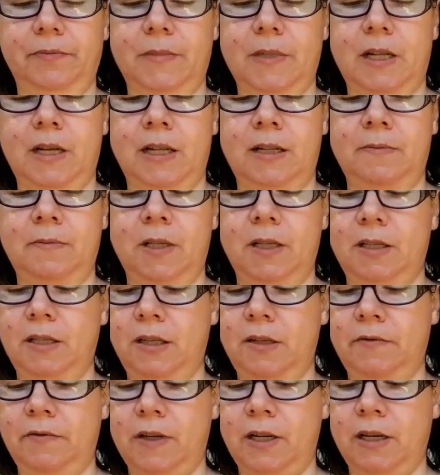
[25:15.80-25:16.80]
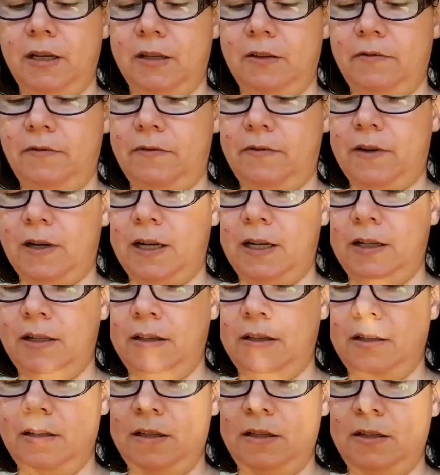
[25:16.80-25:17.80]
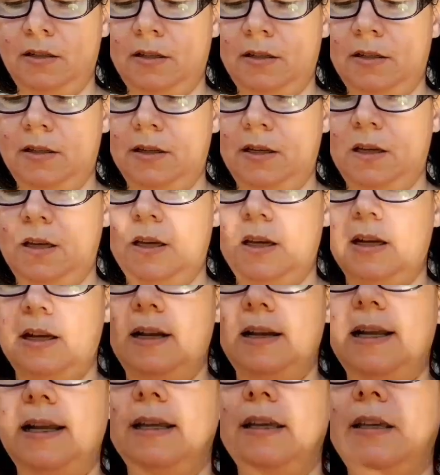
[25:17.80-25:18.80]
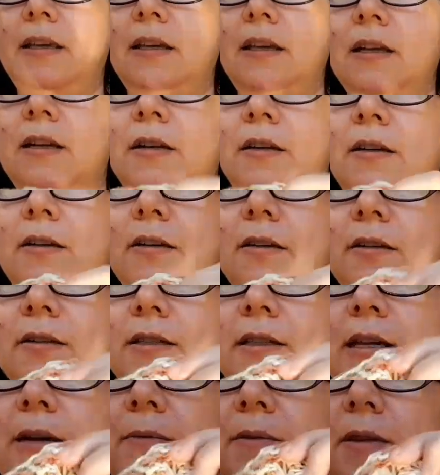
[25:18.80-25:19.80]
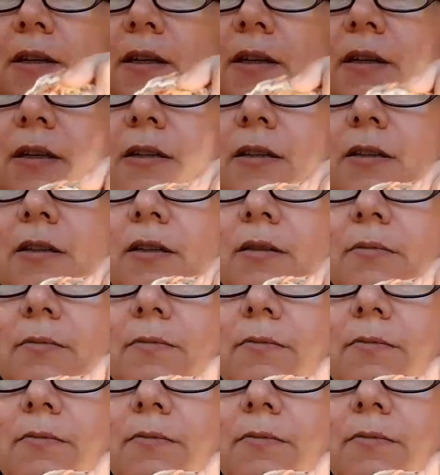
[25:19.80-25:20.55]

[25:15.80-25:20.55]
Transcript: Let me see if I can find it. Like here, something is